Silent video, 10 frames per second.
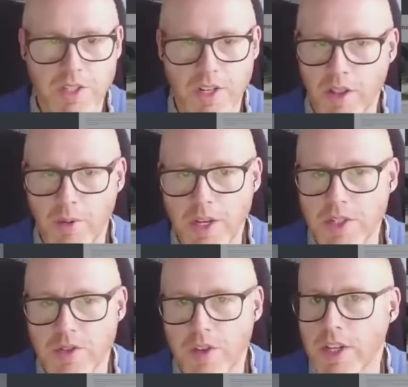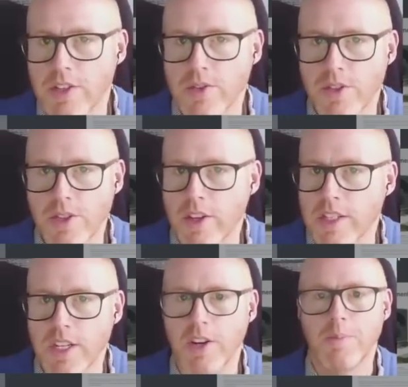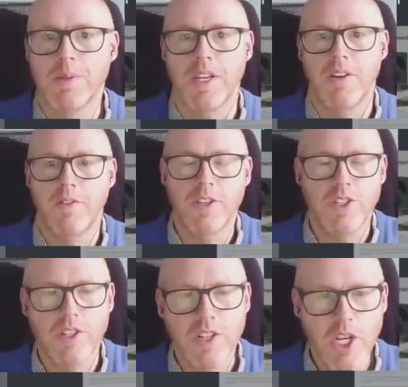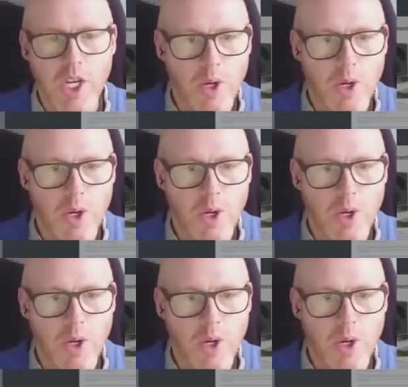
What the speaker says: in other ways, 339% efficient